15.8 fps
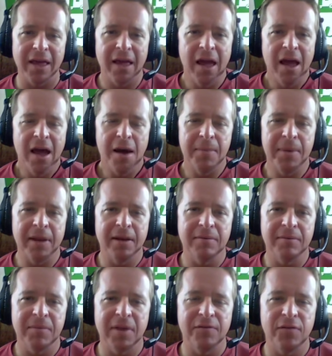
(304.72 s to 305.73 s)
Are they? I
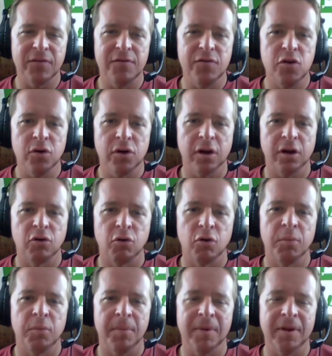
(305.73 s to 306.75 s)
mean, if you could
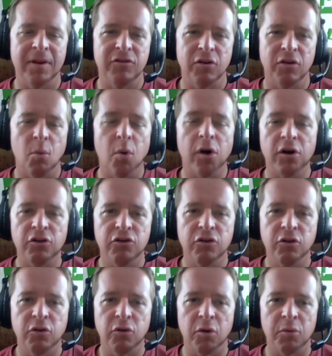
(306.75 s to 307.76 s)
group them into one or
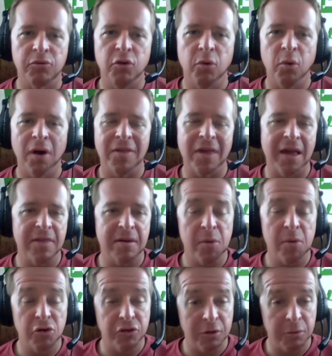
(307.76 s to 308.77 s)
two groups, who are they? Are
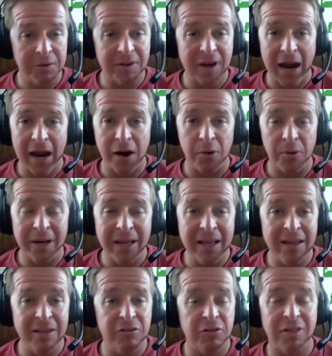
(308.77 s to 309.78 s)
they mostly
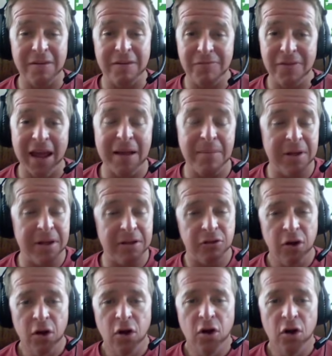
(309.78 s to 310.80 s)
retirees? Are they
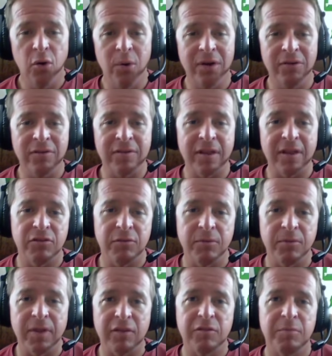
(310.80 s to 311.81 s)
families? Who is it
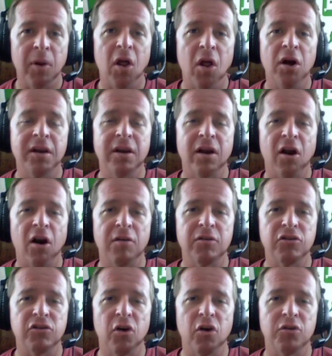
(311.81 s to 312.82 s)
that's belonging to
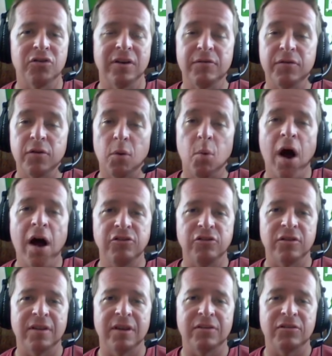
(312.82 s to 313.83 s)
Harvest Host? And if they're
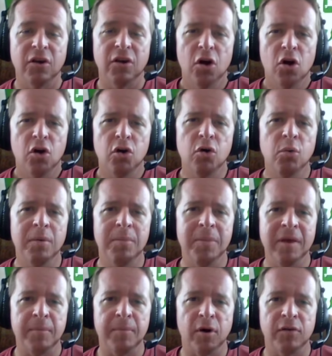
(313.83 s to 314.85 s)
watching this, who
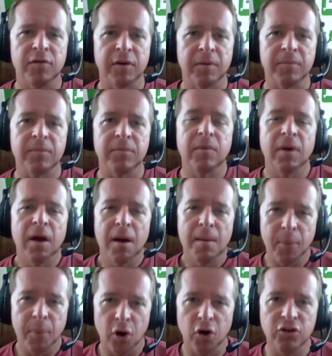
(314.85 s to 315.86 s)
would be the perfect
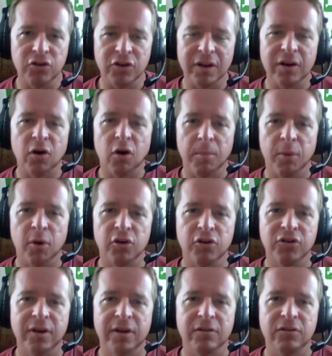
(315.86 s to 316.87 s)
person or
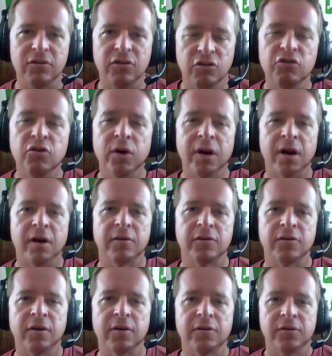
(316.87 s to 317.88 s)
persons to join
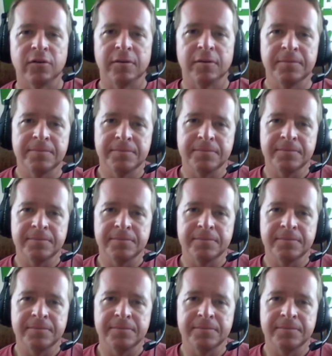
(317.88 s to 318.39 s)
Harvest Host?